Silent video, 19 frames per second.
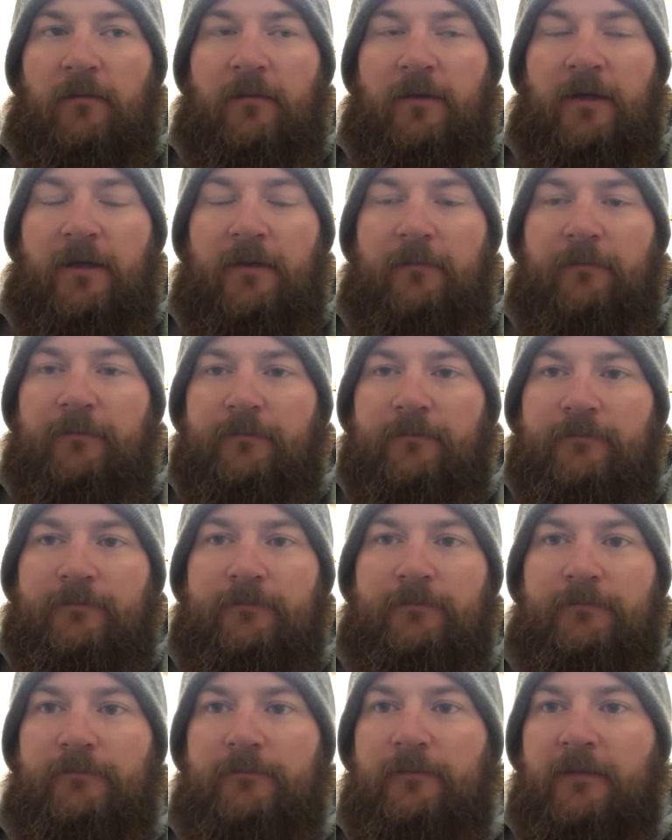but
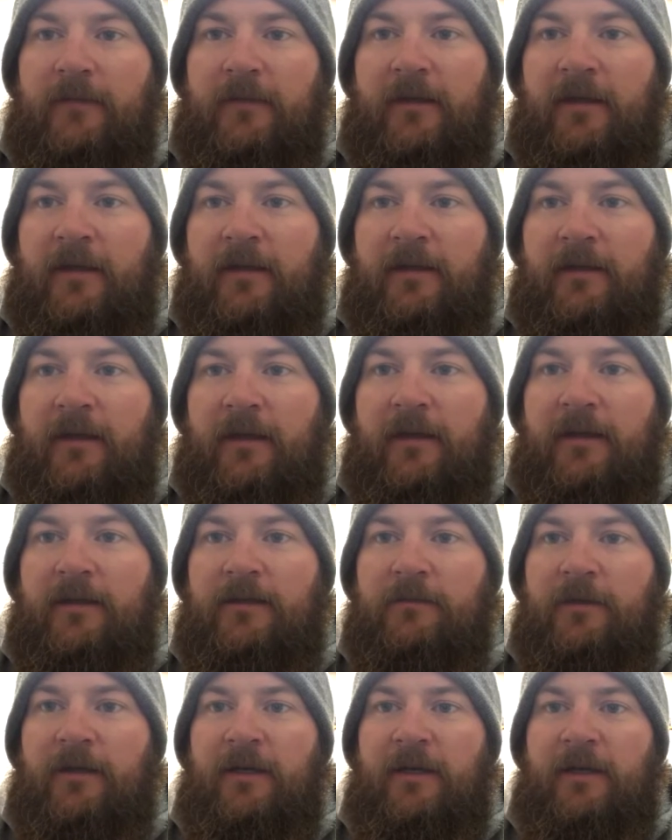it
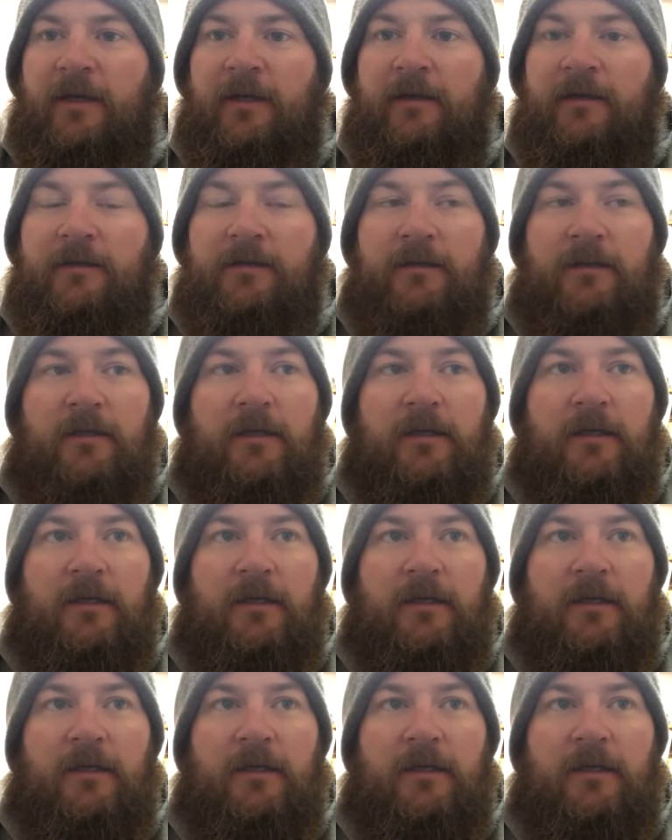is what it is.